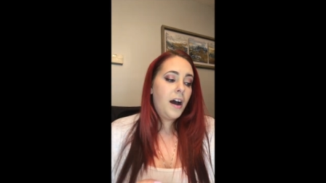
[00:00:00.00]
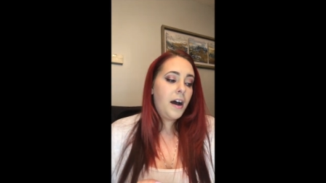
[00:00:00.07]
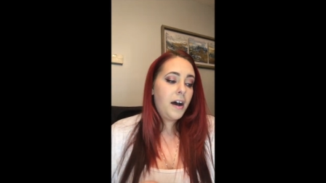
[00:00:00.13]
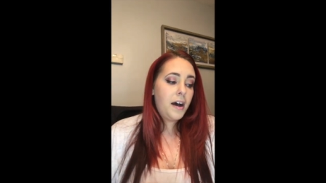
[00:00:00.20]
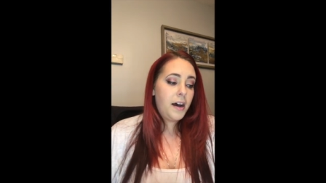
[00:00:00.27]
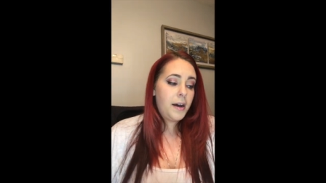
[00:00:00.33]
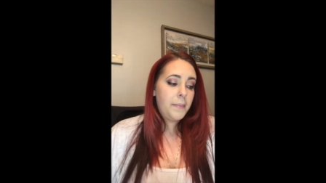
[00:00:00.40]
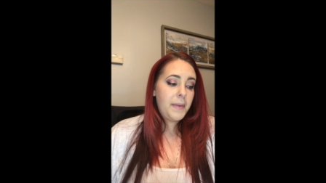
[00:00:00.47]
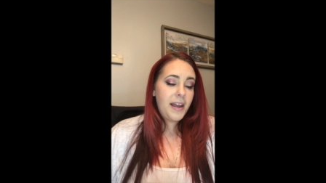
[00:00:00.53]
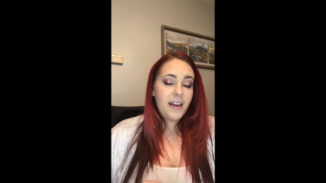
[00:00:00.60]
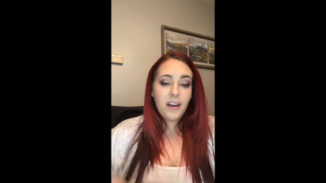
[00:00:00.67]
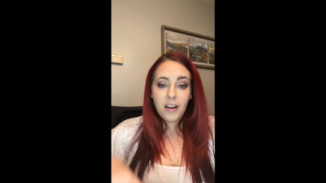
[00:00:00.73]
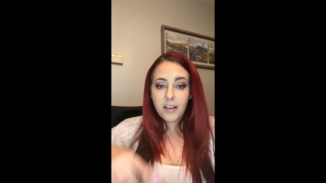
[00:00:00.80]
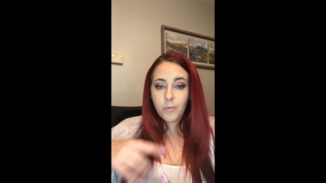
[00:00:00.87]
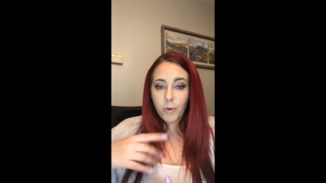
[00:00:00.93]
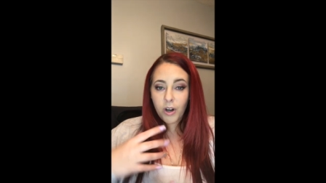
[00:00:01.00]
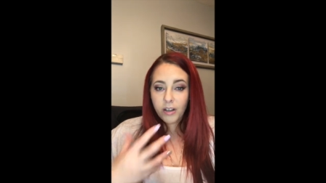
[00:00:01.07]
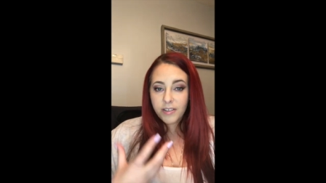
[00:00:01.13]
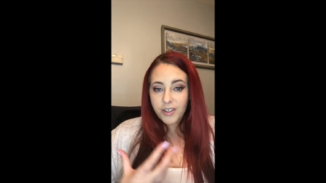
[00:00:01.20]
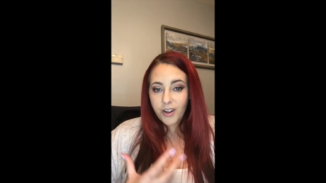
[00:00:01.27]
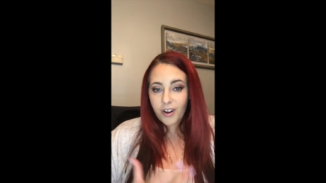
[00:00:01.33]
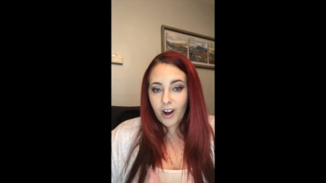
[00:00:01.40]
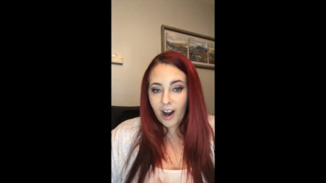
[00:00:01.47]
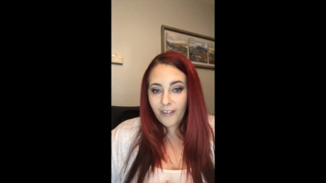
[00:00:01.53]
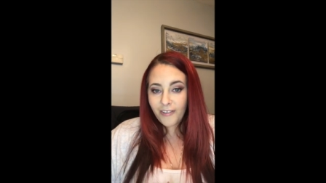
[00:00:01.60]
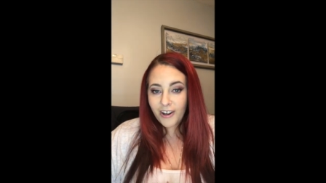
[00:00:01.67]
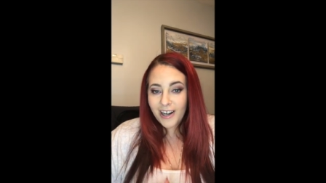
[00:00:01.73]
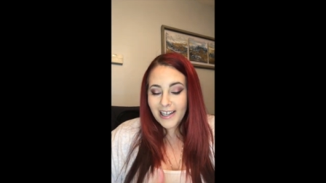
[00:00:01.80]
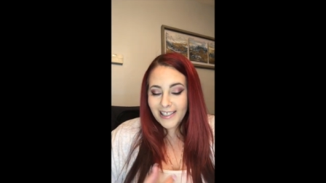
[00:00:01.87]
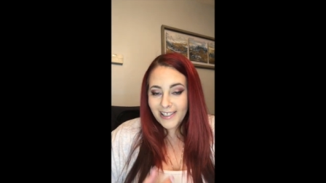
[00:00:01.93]
Um, and we're also gonna
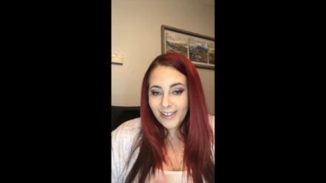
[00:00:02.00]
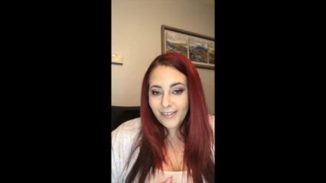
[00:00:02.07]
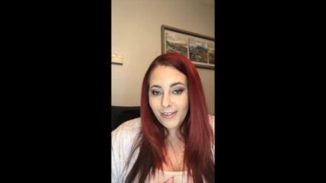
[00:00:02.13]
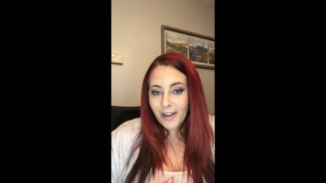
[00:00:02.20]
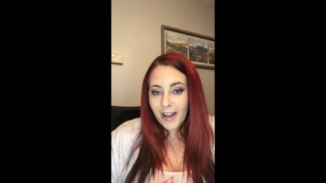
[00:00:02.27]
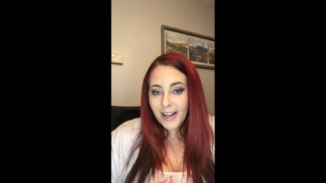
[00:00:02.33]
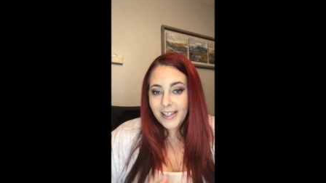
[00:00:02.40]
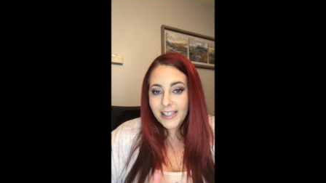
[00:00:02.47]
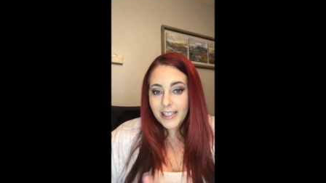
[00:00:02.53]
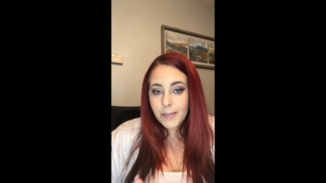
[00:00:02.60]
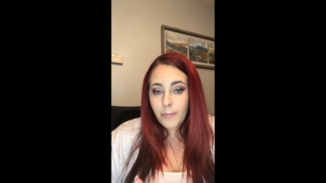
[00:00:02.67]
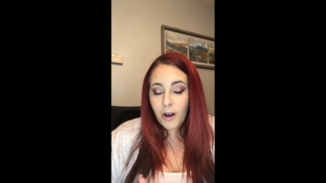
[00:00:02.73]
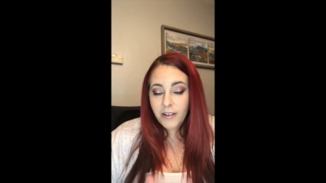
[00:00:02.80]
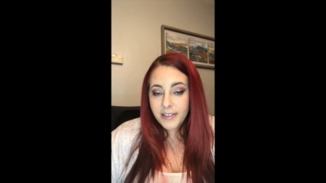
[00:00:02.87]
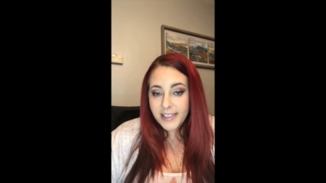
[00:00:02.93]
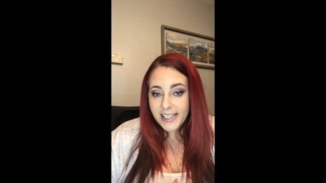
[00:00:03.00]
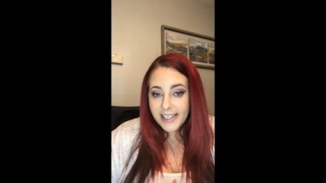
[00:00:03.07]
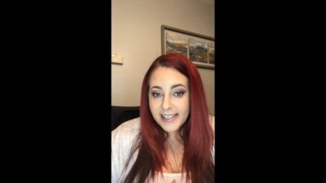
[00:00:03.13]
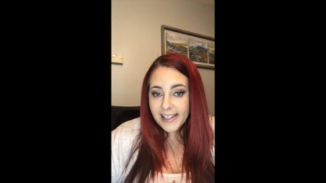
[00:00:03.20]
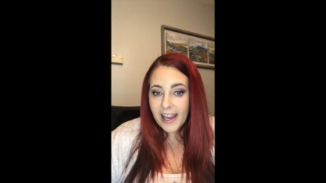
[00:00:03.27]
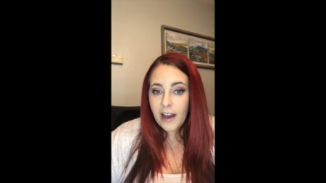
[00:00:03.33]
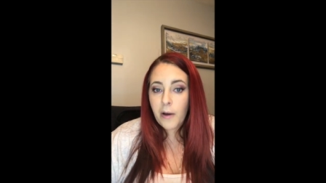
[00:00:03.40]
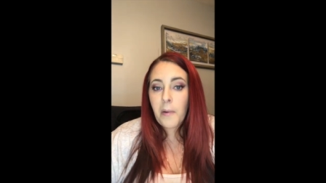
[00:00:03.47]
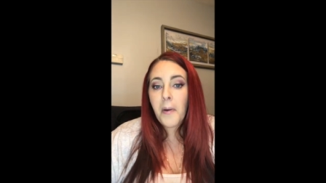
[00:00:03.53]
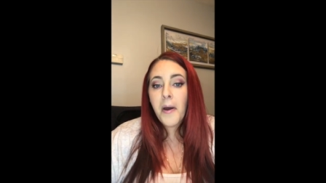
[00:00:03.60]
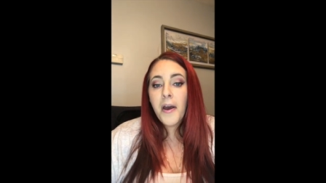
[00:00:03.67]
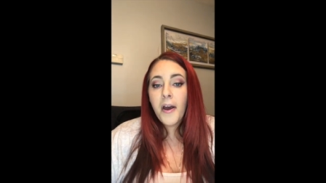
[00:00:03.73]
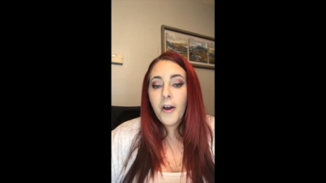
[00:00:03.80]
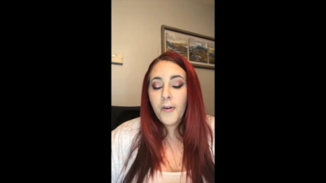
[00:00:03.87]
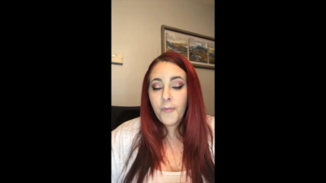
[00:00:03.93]
offer a, a small discount
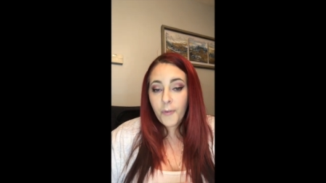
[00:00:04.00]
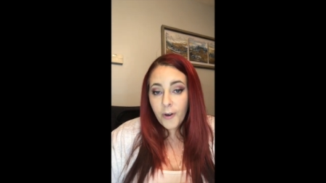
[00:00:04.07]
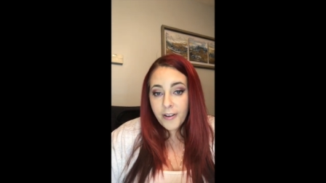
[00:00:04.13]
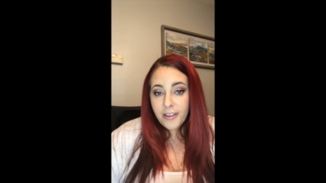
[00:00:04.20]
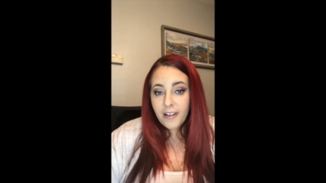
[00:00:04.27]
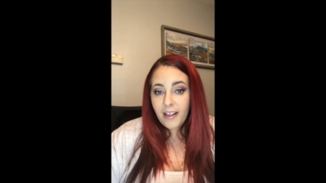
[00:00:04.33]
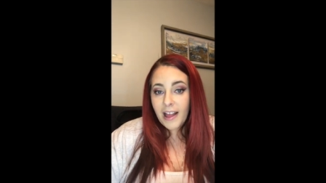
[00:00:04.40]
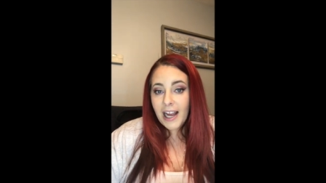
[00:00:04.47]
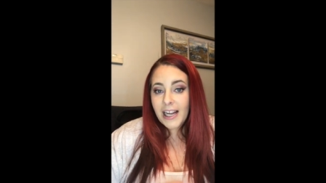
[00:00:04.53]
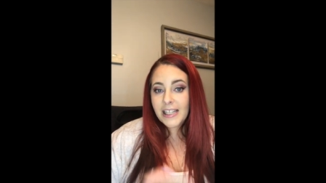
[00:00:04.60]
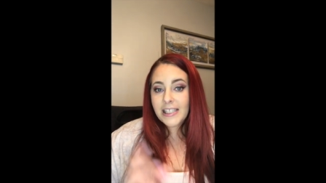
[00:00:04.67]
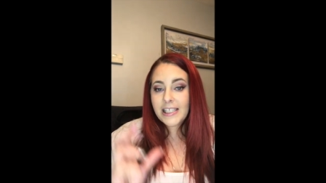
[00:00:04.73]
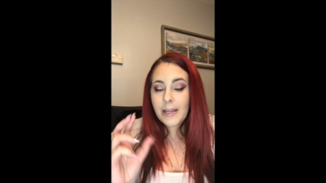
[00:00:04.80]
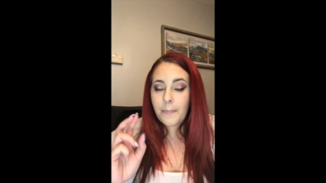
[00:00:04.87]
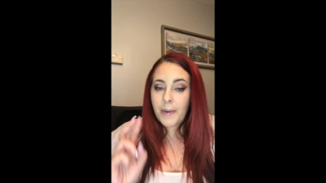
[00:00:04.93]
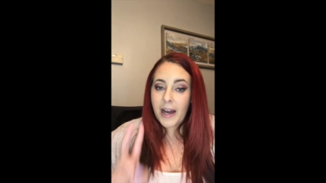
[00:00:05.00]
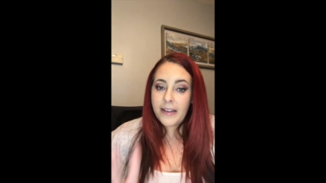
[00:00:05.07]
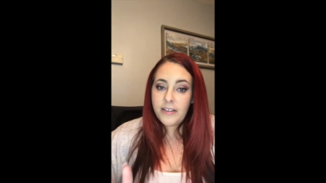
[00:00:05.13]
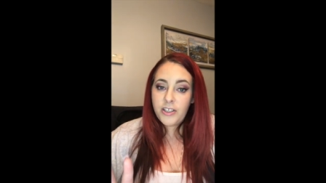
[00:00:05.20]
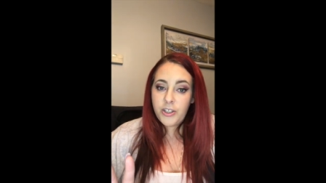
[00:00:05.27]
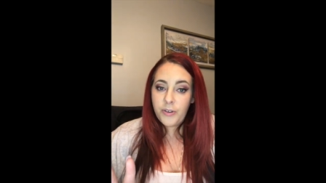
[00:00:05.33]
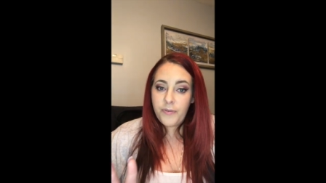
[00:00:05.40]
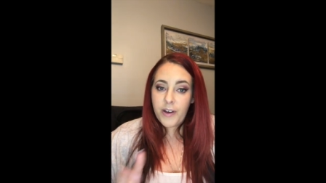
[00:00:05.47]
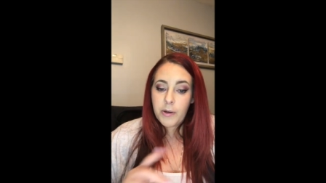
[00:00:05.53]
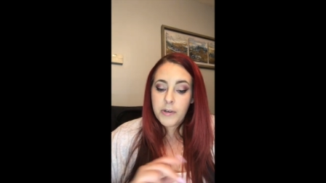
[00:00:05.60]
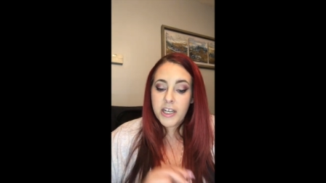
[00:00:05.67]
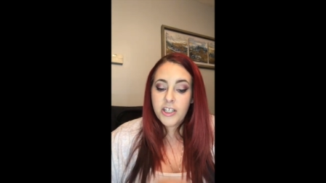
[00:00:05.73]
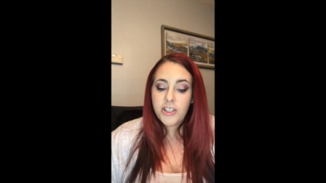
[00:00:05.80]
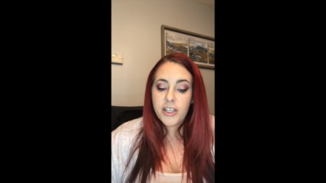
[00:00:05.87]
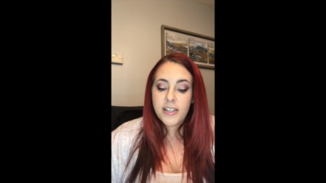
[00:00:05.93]
for the clients that buy the two
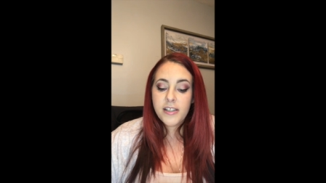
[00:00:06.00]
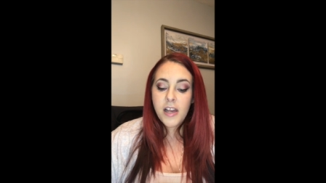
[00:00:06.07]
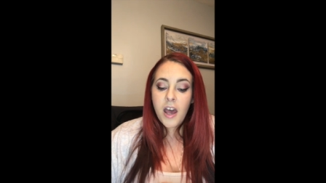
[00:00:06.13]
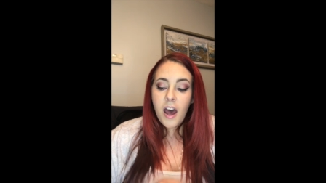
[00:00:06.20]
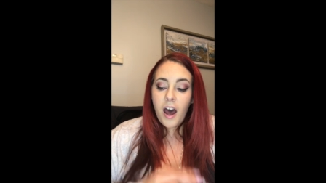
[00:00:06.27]
foundations.